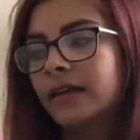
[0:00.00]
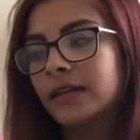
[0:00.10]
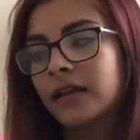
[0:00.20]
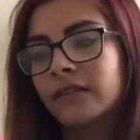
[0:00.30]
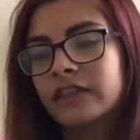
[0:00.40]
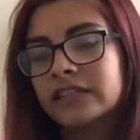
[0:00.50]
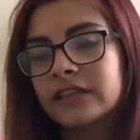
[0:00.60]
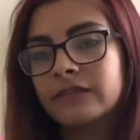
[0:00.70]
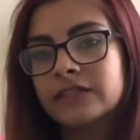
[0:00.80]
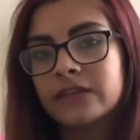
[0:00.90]
none of the
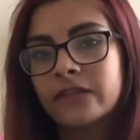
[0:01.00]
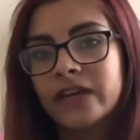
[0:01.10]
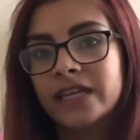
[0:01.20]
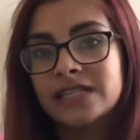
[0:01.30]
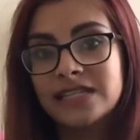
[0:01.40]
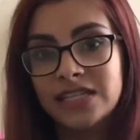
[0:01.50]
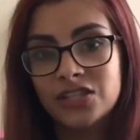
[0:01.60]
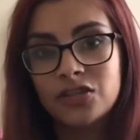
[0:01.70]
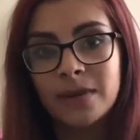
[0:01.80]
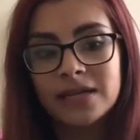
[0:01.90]
stuff was gonna fit in his
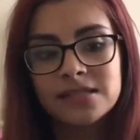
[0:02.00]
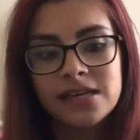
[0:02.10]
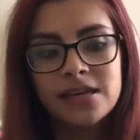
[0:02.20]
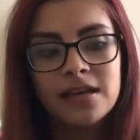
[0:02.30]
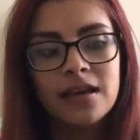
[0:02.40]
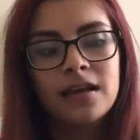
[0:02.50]
Easter basket.